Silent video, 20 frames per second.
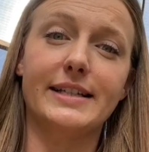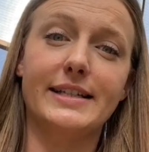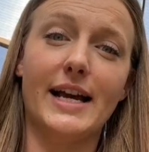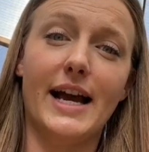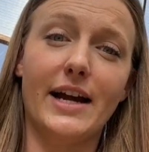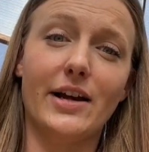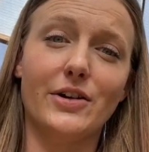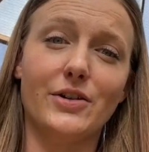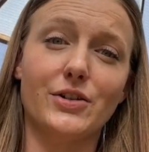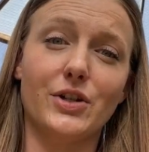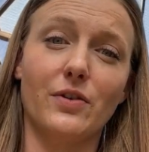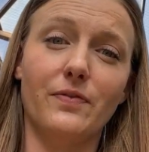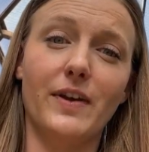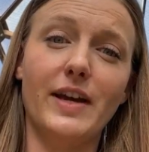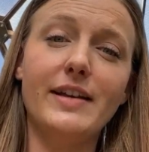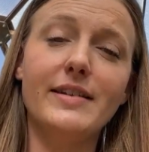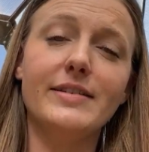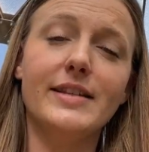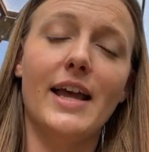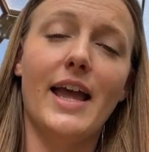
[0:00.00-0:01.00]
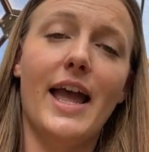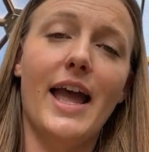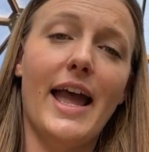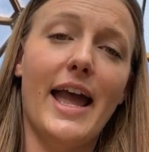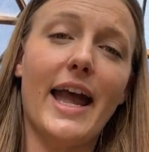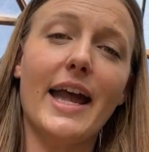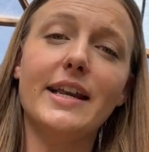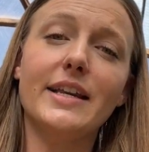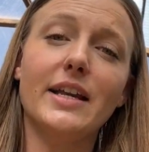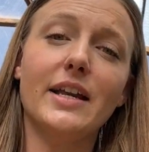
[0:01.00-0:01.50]
entire surface
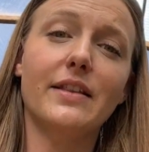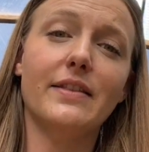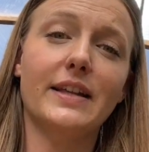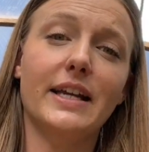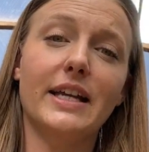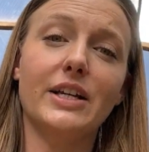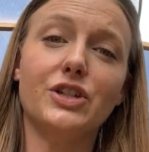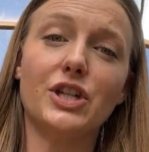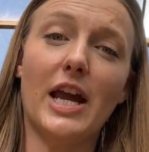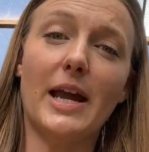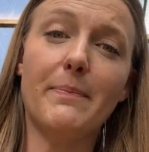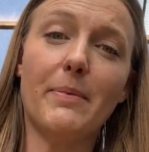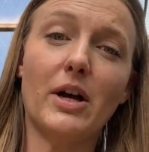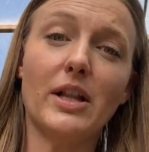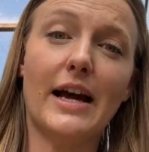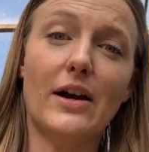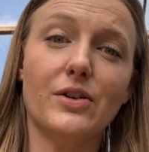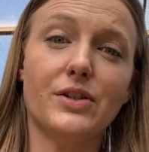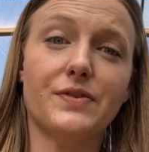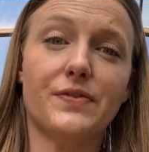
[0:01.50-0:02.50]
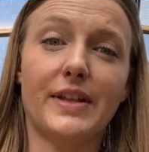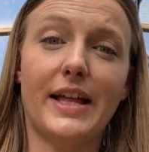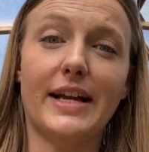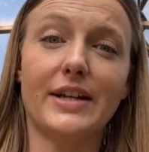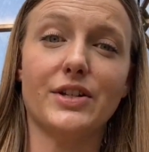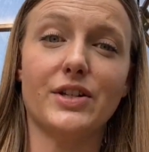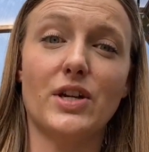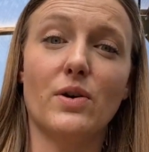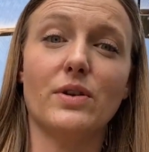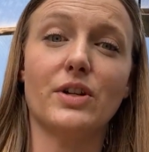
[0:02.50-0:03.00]
and the shape allows for
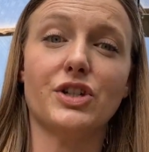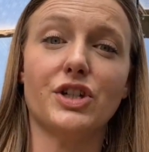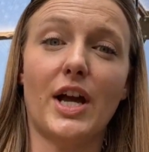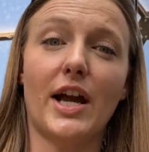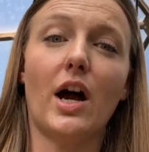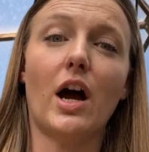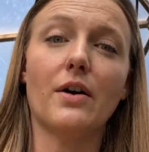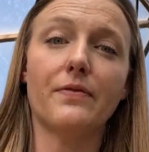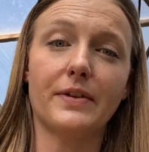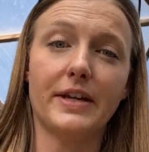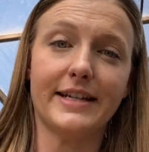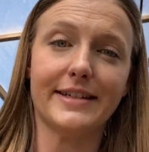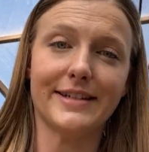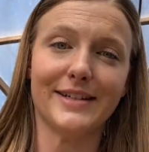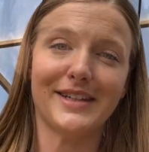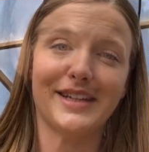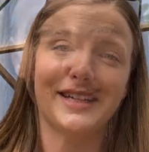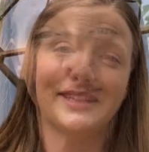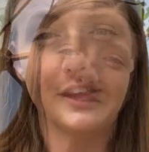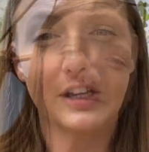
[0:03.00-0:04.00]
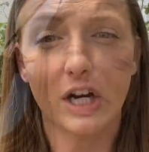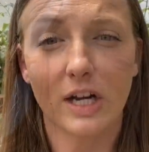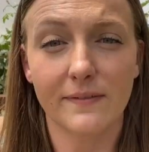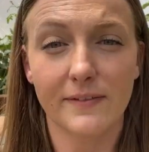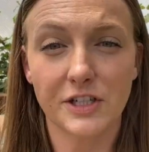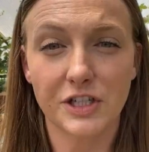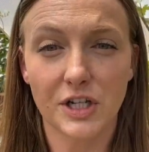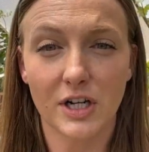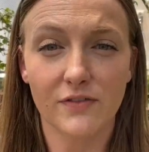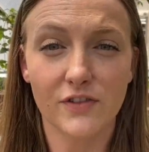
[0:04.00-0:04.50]
that snow to shed off easily. The
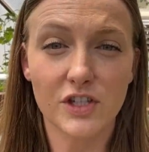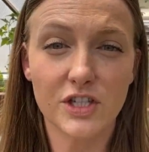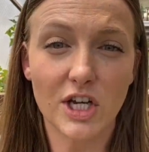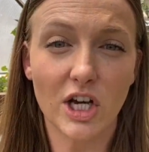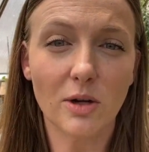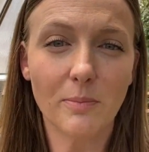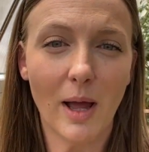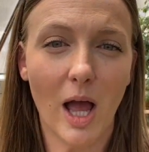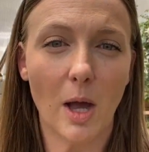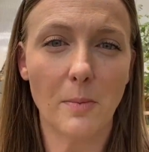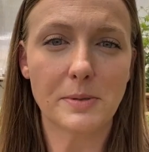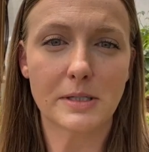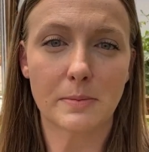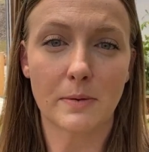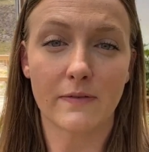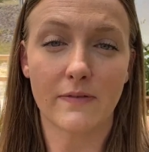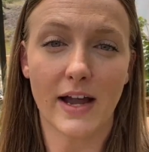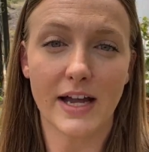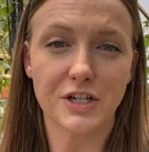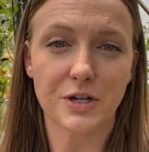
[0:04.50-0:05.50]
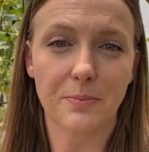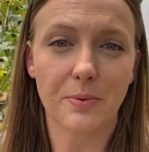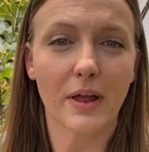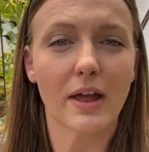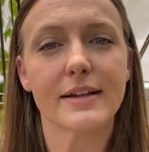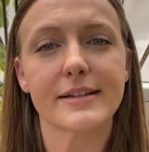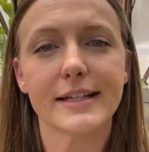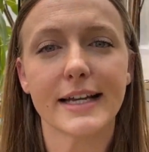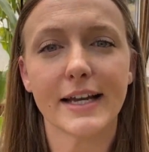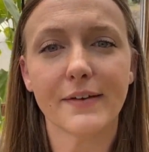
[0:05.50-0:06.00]
curvature of the dome helps to provide your
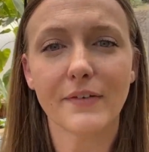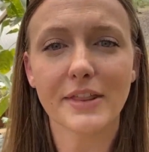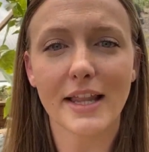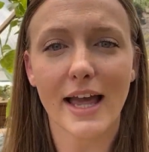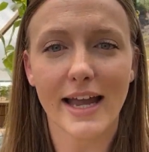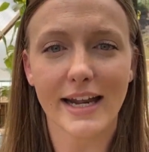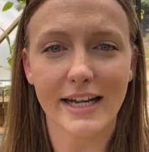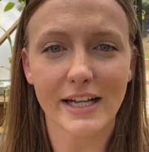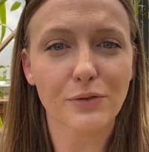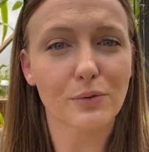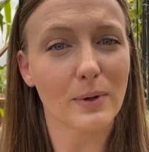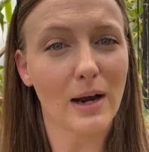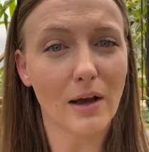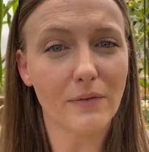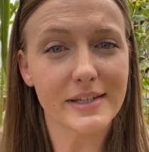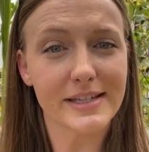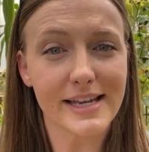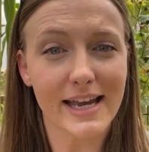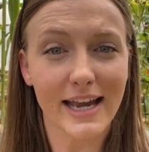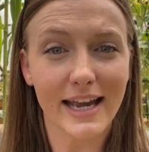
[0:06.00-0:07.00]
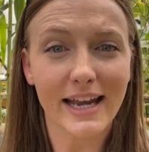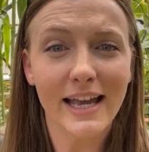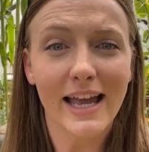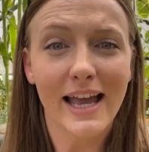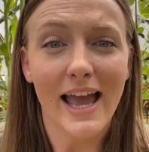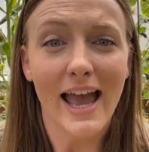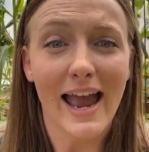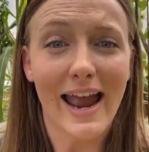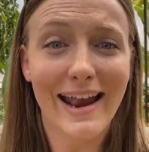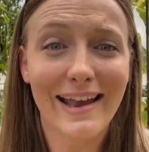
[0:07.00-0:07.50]
plants even lighting throughout the day
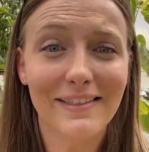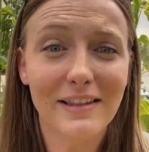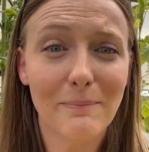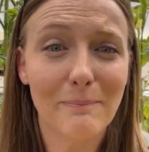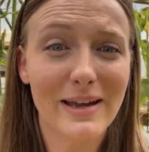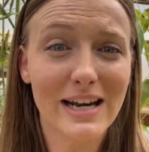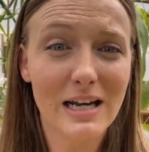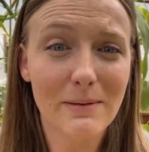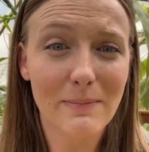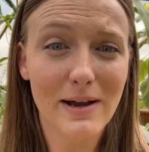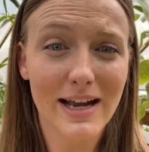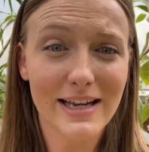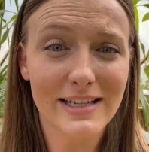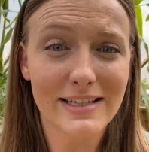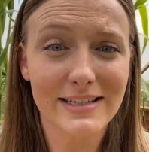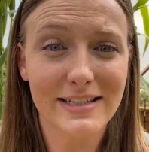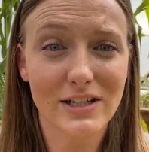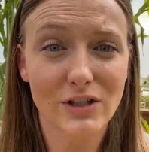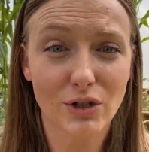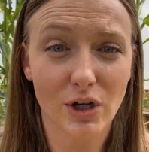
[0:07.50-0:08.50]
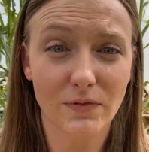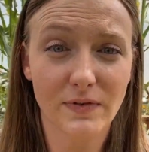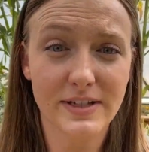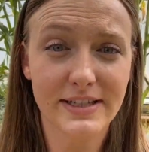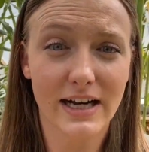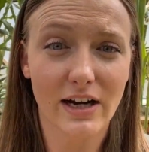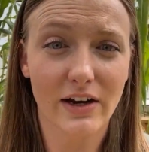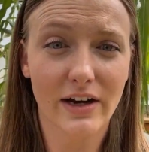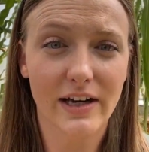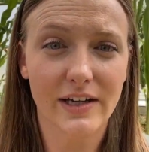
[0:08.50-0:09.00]
and the minimized surface
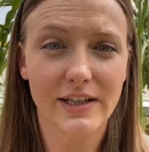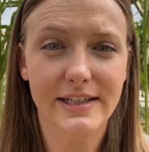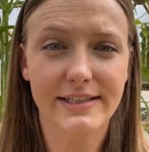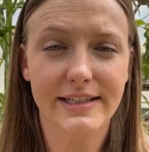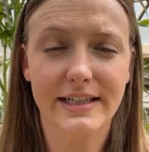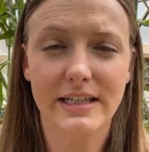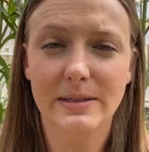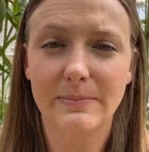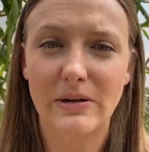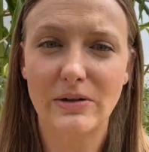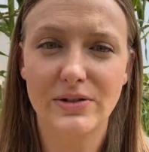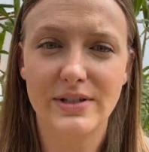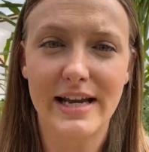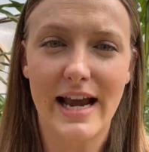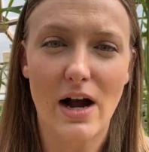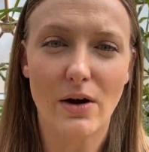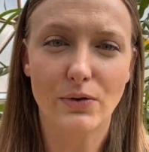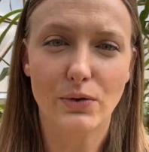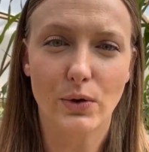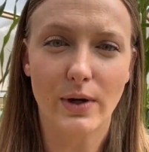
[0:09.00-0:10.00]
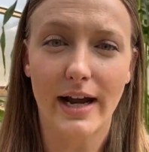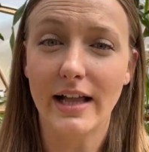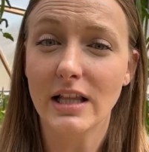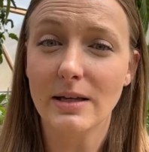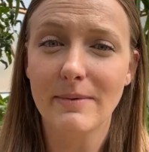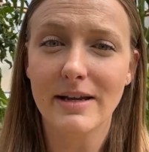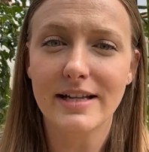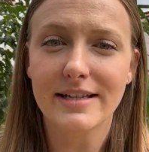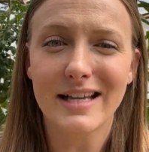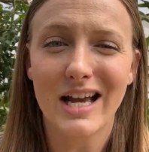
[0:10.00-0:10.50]
area that's exposed to outdoor
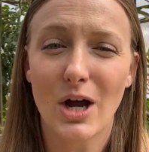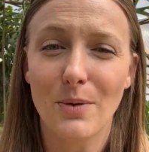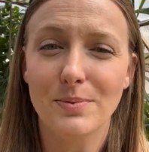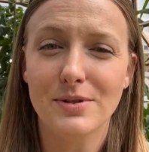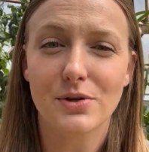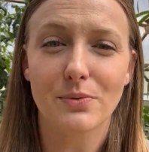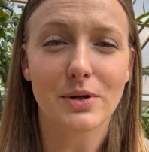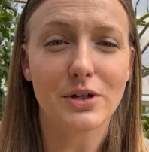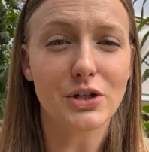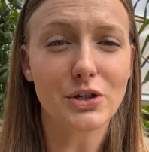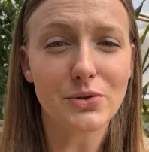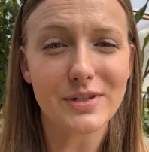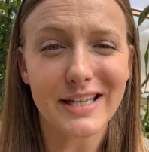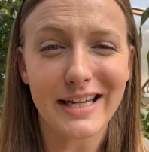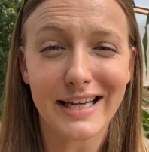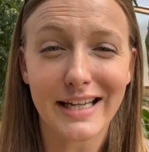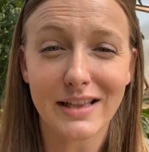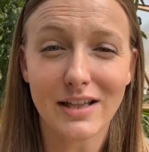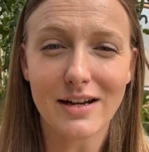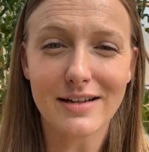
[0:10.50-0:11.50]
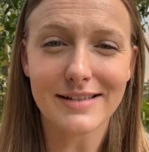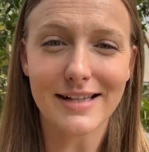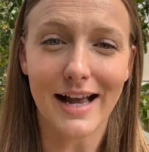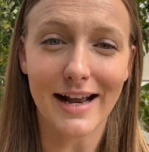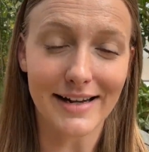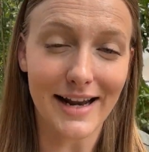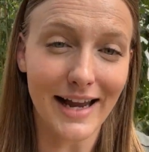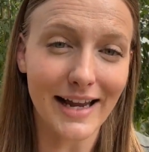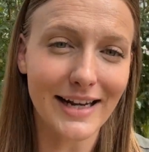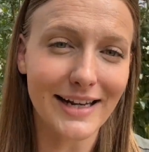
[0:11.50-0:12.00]
elements helps to reduce heat loss
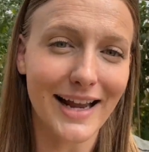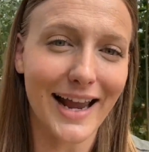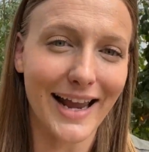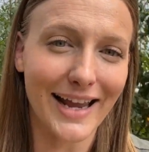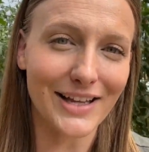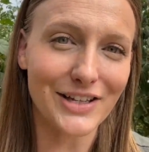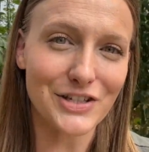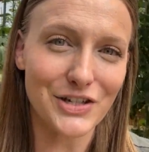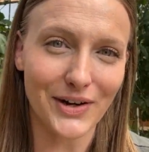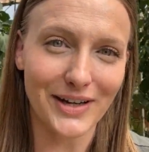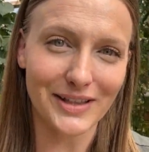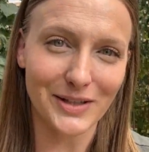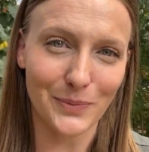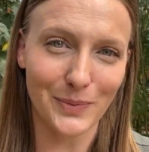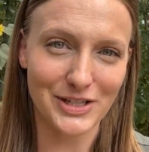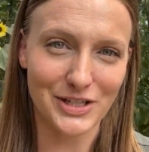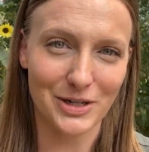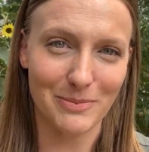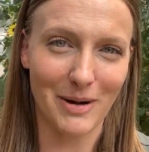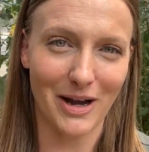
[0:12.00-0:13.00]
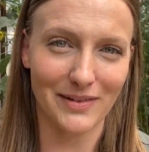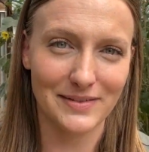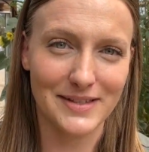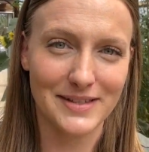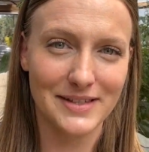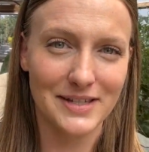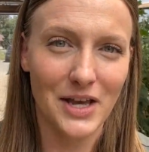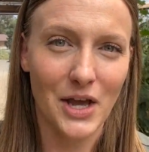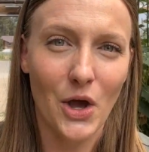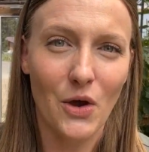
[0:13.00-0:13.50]
at night and during the winter months.